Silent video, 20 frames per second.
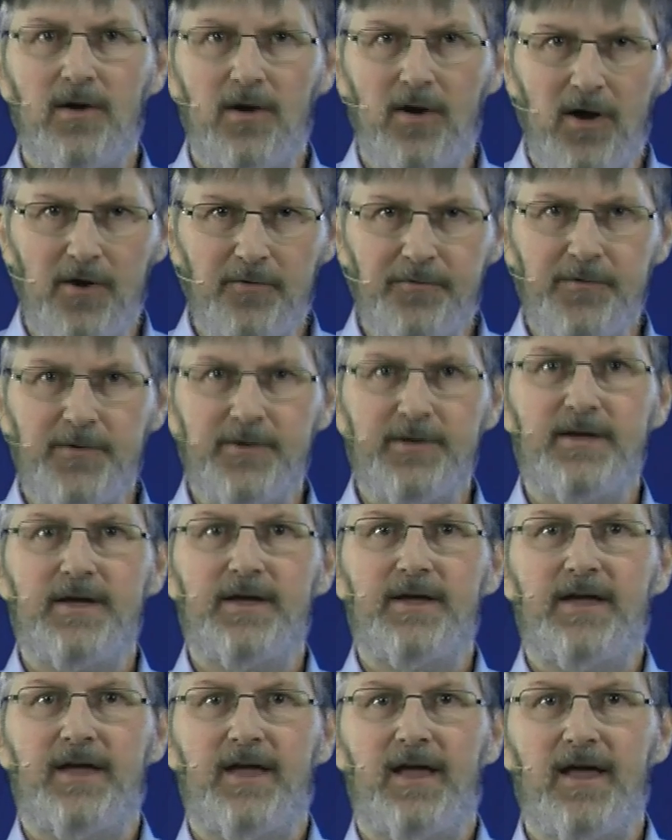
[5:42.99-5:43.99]
Offer
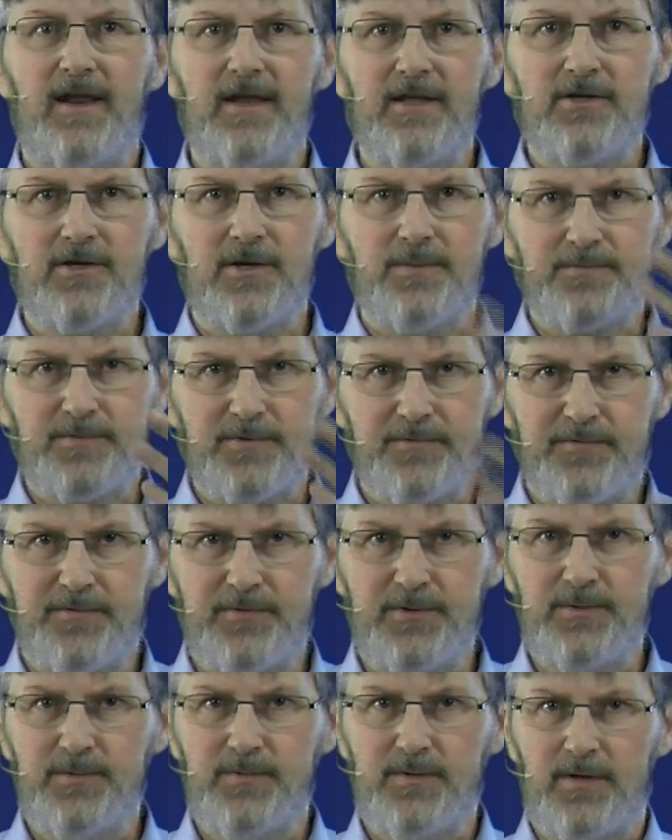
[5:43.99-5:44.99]
a helicopter
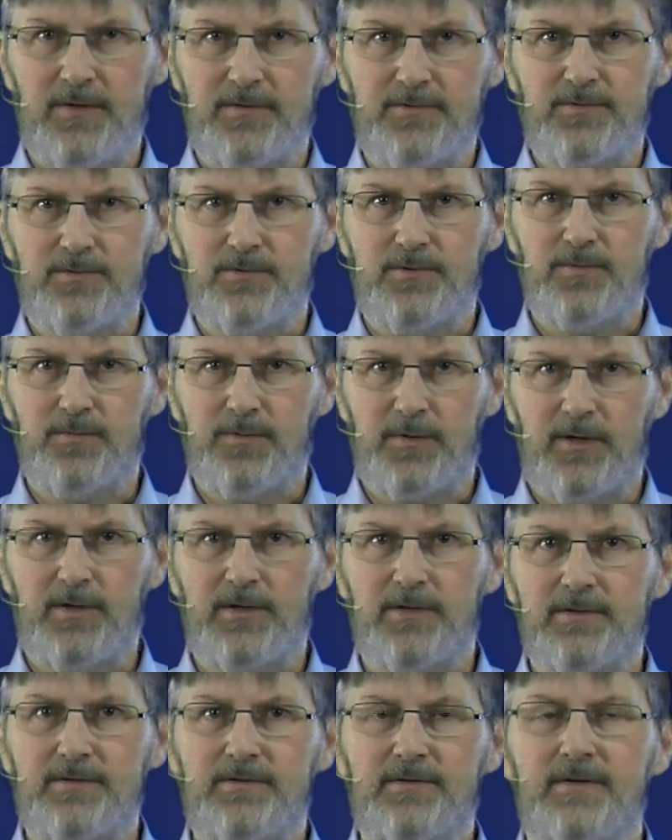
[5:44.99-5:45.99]
view onto the
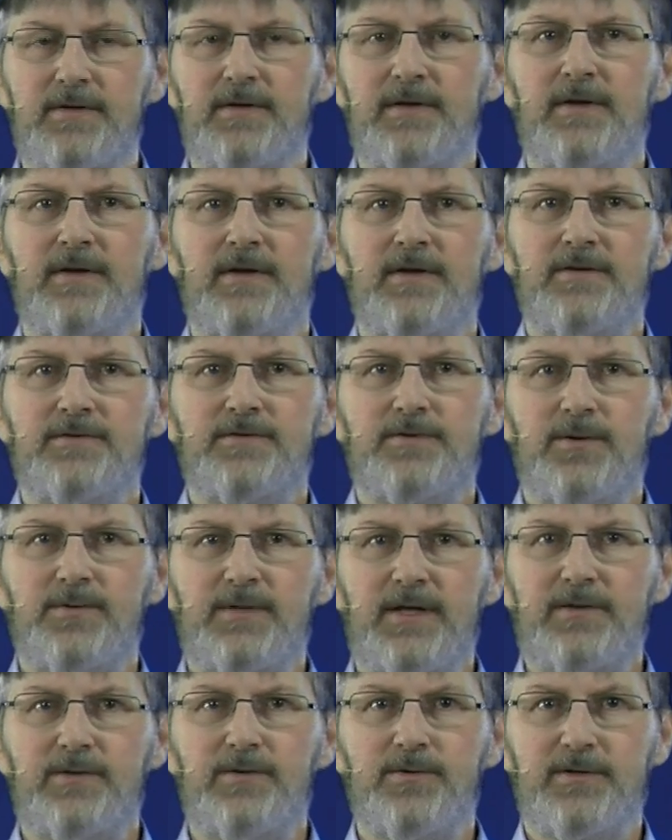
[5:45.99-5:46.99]
world so
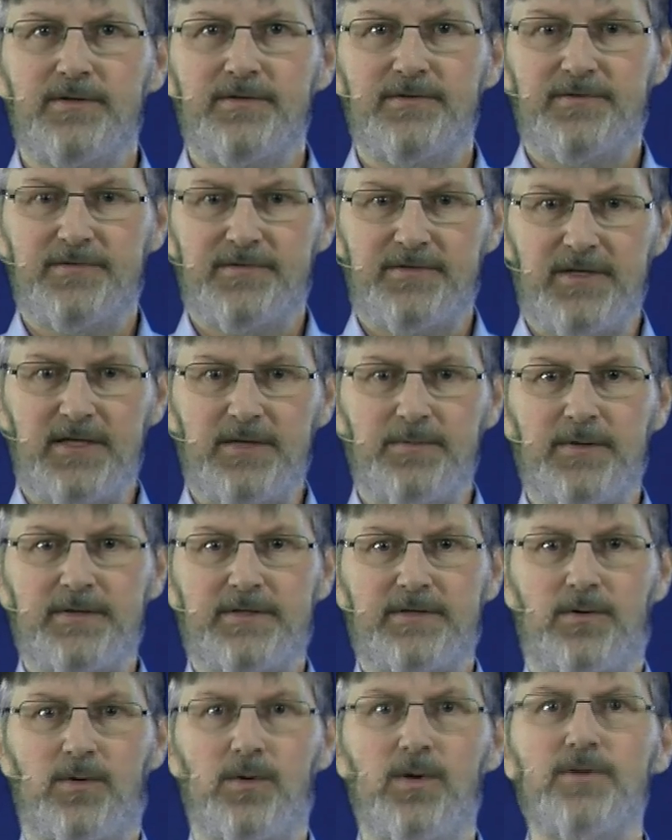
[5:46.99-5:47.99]
that you can see what
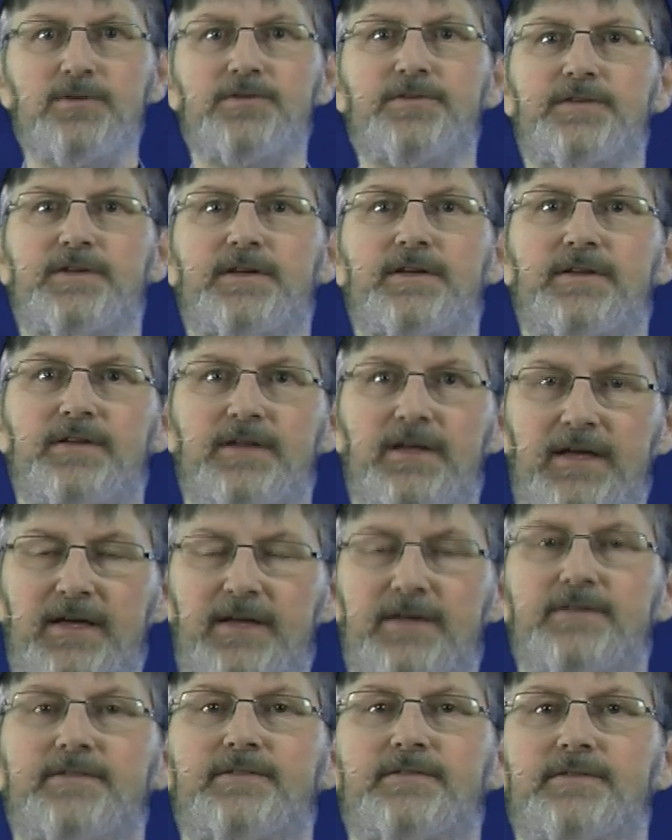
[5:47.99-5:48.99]
the whole scene
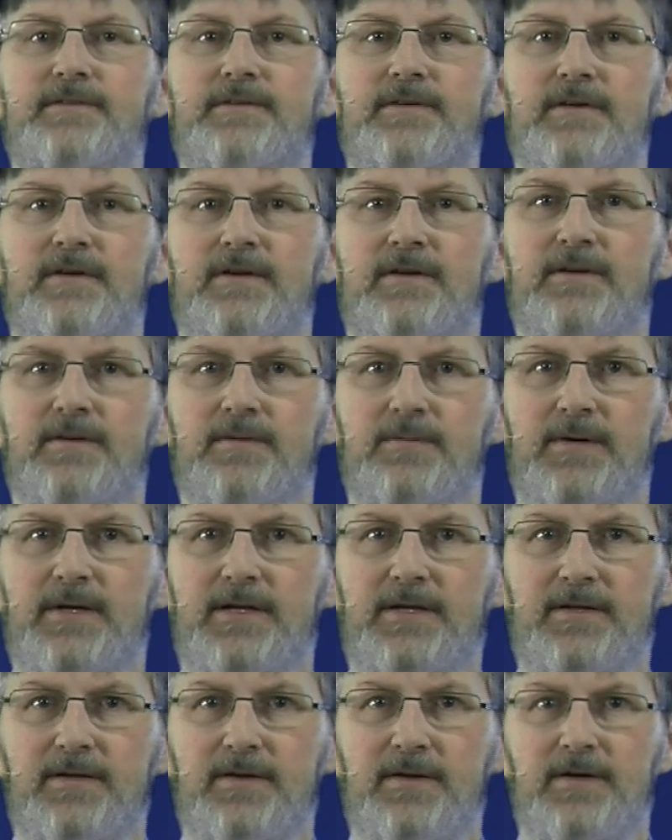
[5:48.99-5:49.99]
is,
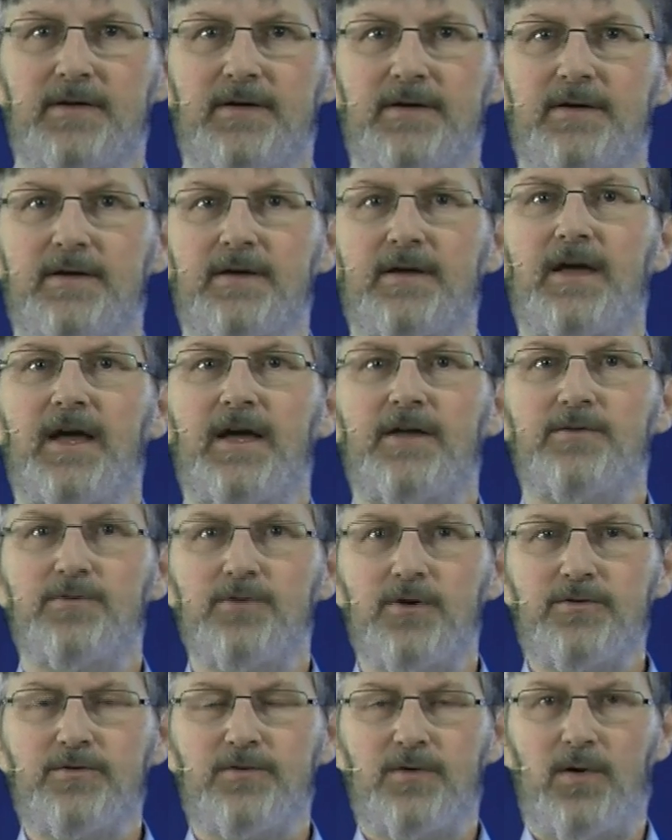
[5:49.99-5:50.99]
right? And
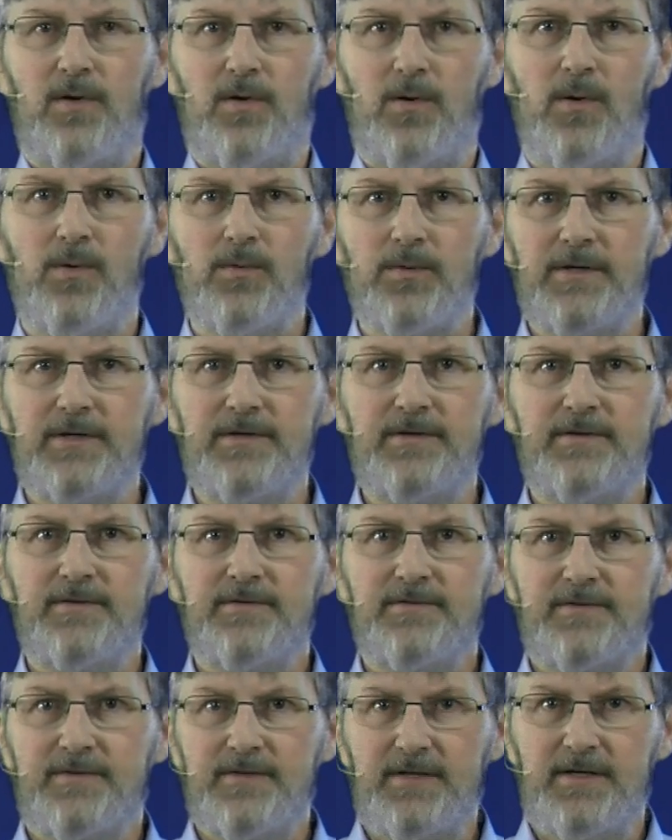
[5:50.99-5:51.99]
not only
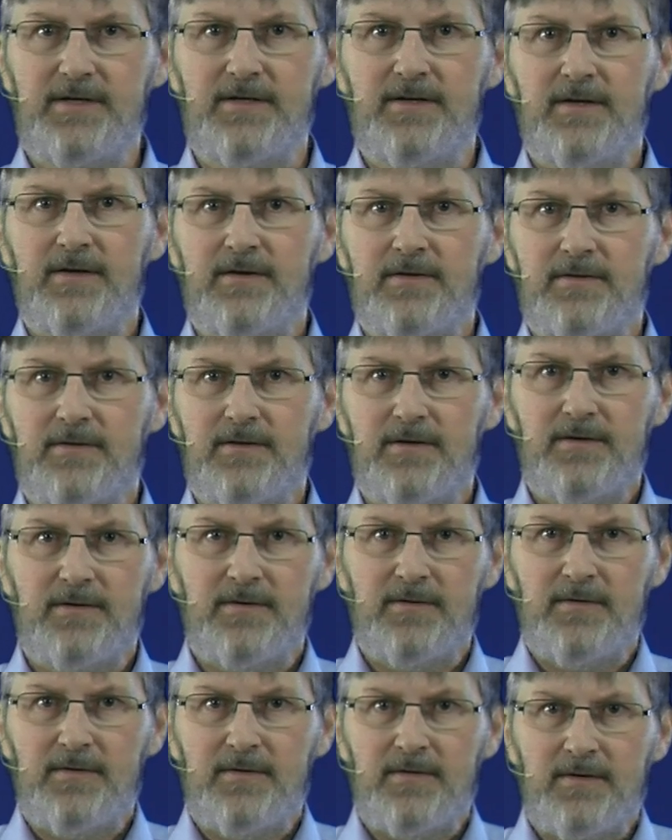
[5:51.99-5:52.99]
see the
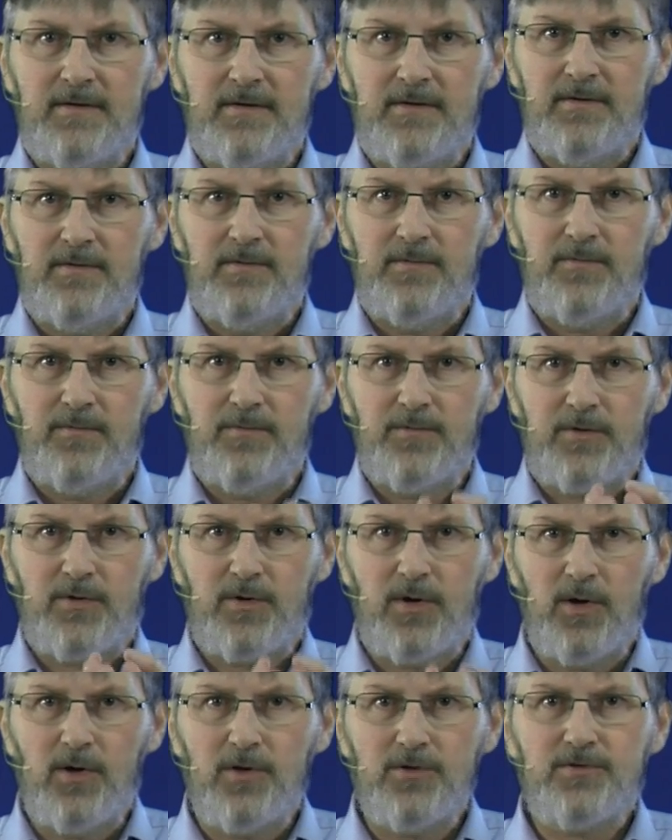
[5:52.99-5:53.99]

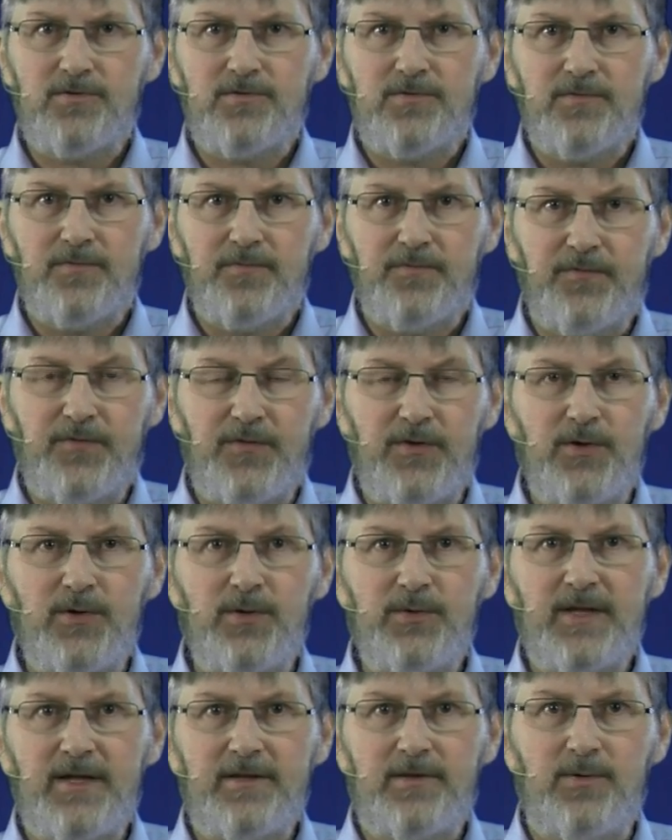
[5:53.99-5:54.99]
close
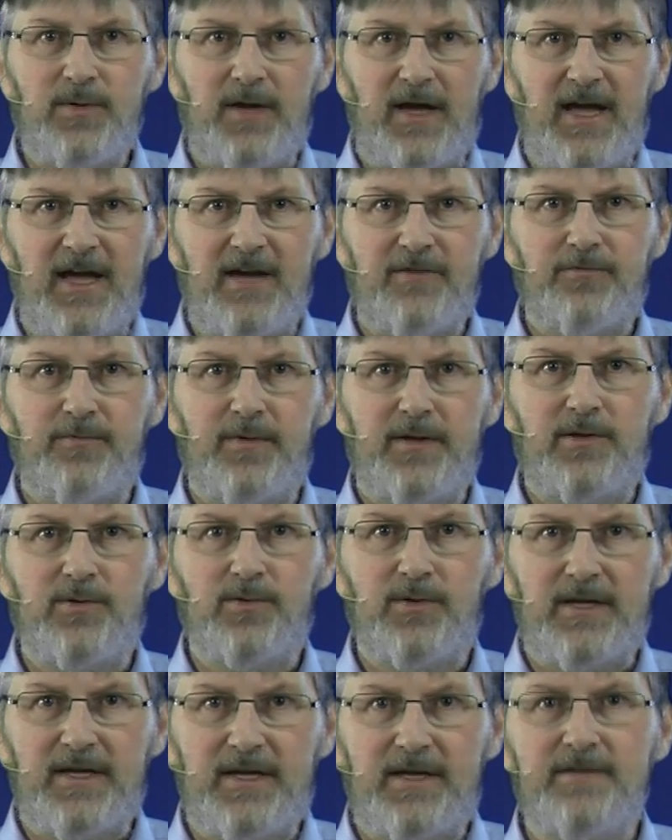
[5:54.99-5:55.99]
view that you have when
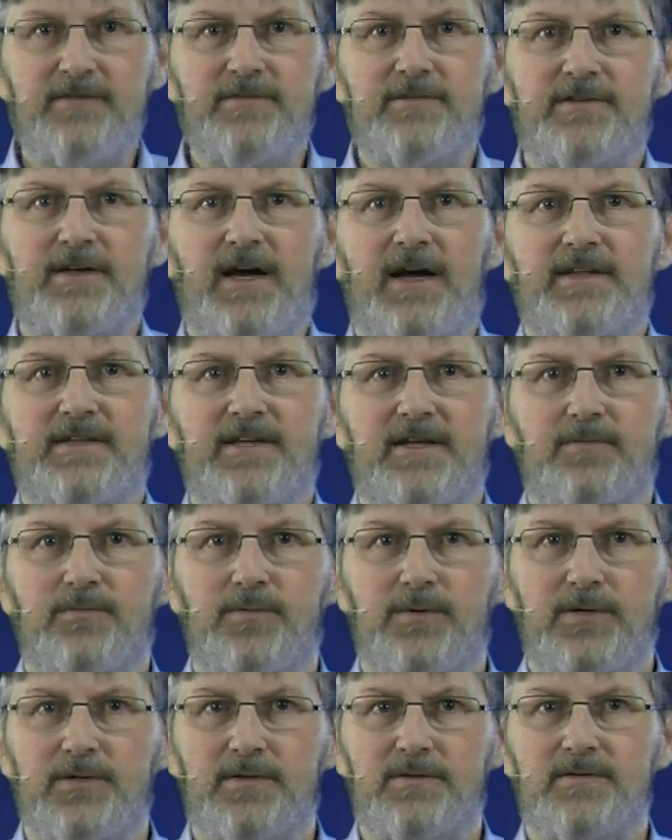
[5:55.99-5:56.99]
you're inside that
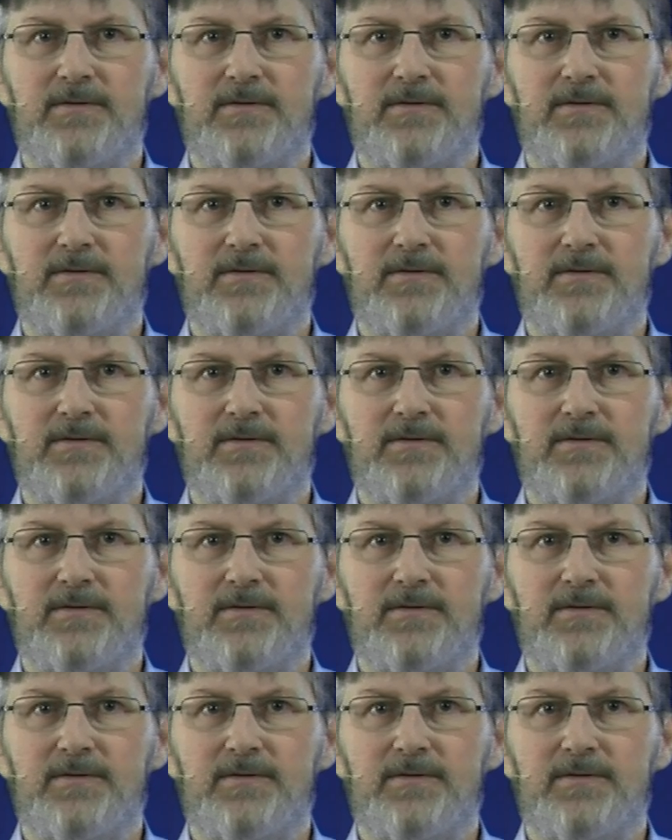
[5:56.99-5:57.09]
world.